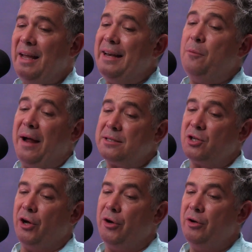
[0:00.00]
Anyway,
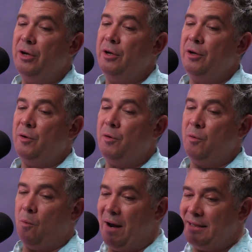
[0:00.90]
so
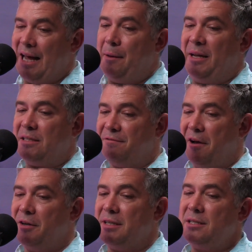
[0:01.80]
one day Peter
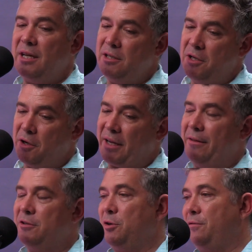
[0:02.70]
phoned and said, can
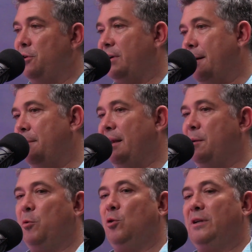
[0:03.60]
the two of you come? And
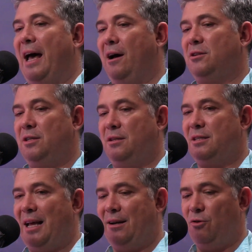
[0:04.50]
he pulled out
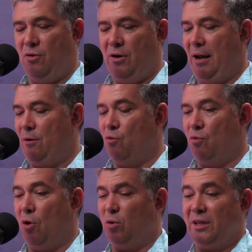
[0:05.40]
this,
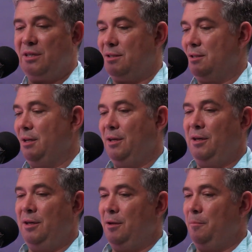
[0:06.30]
unrolled this
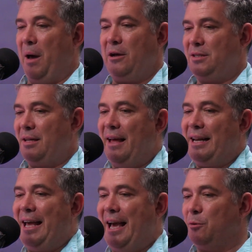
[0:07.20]
poster that
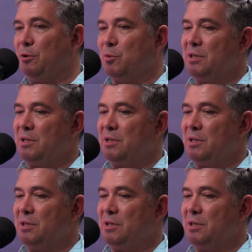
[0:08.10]
he had, which